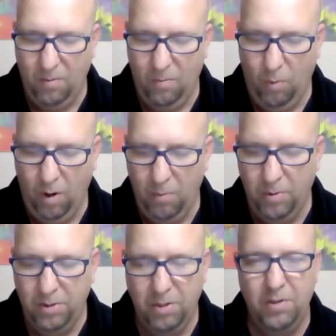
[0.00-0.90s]
What
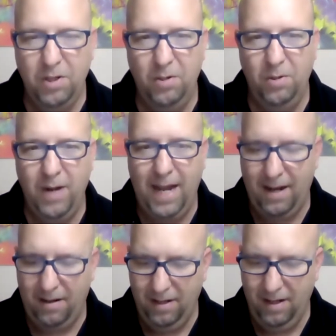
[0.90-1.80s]
would you do,
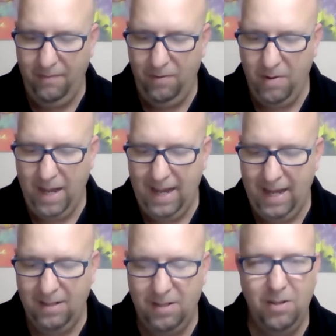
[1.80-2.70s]
Alan, if you
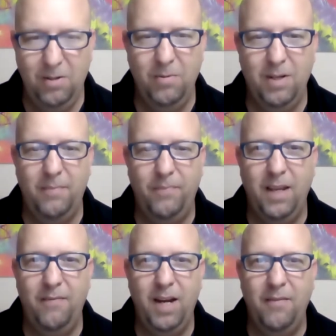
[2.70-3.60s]
had to,
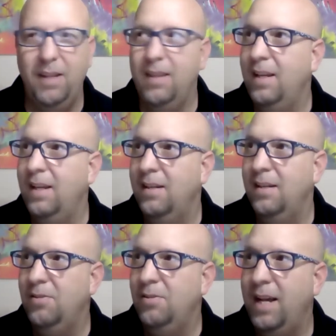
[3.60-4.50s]
if everything
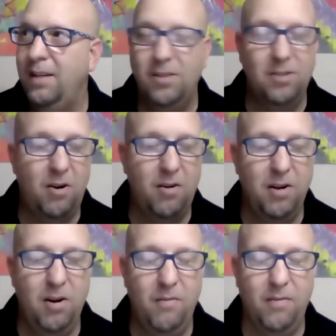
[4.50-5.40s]
ended, you had to start
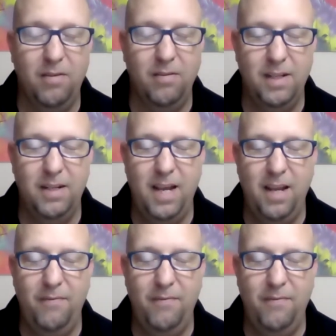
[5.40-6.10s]
it over today?